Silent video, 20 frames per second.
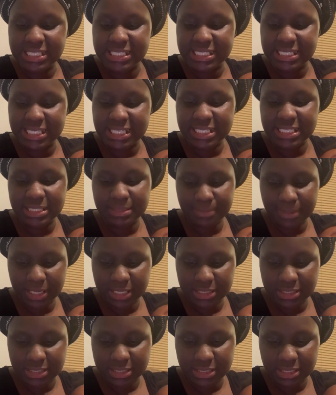6
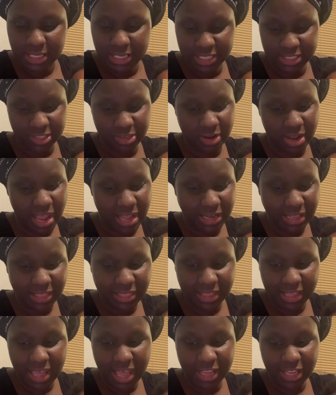months. Is there
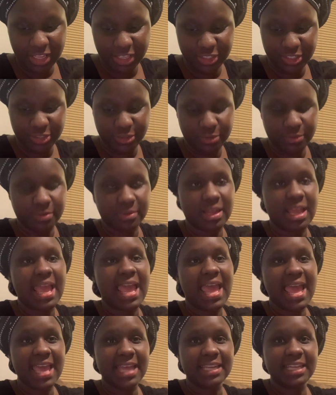anything I can do?
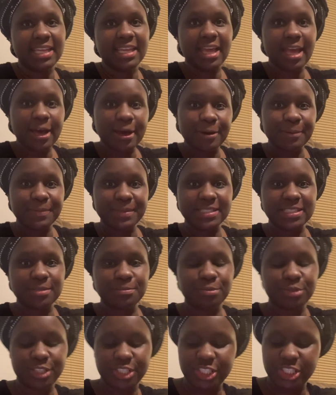Any help is
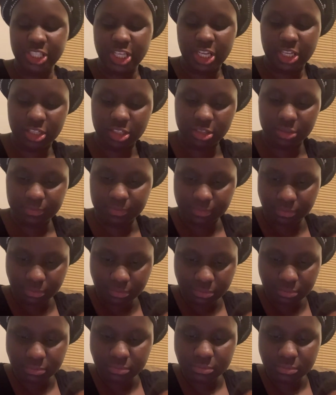appreciated.
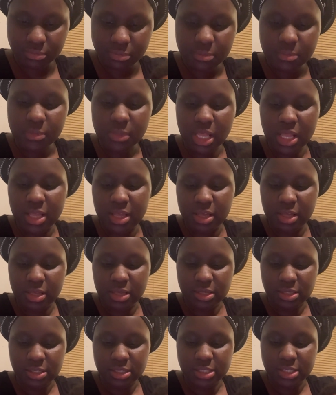
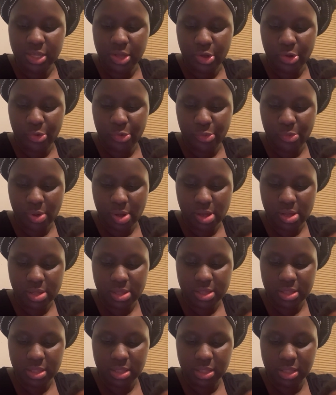So,
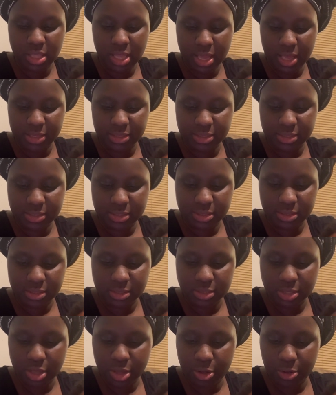yes.
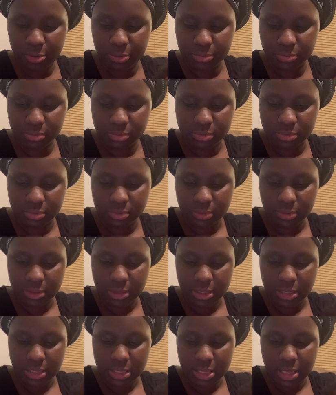So,
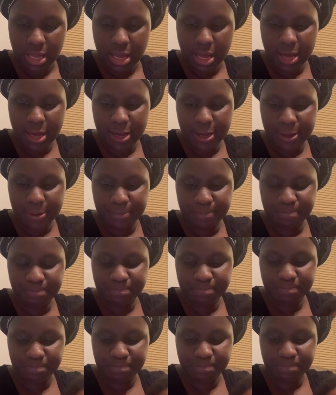
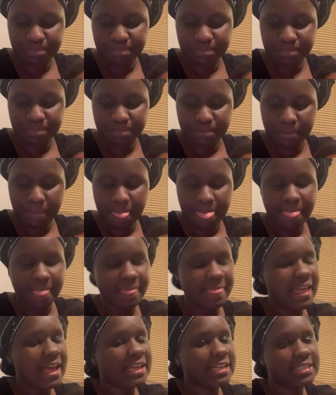
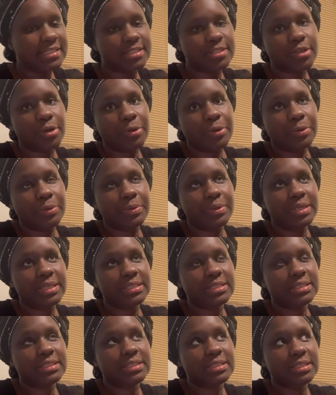that is so,
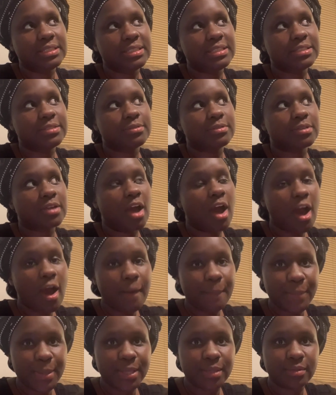it's
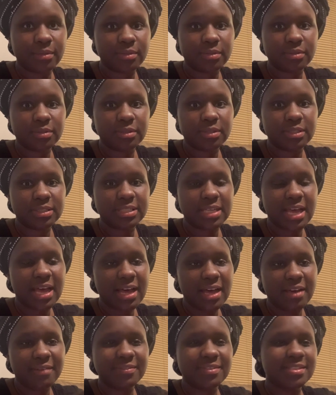common to
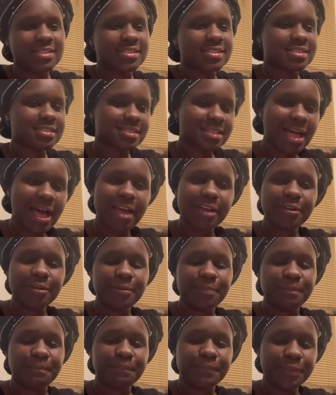have this
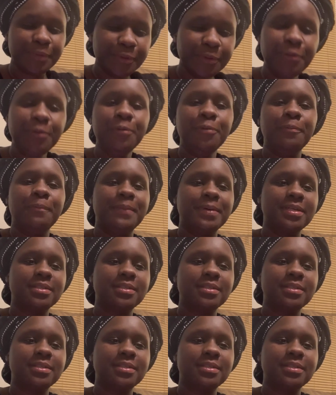slacker boob.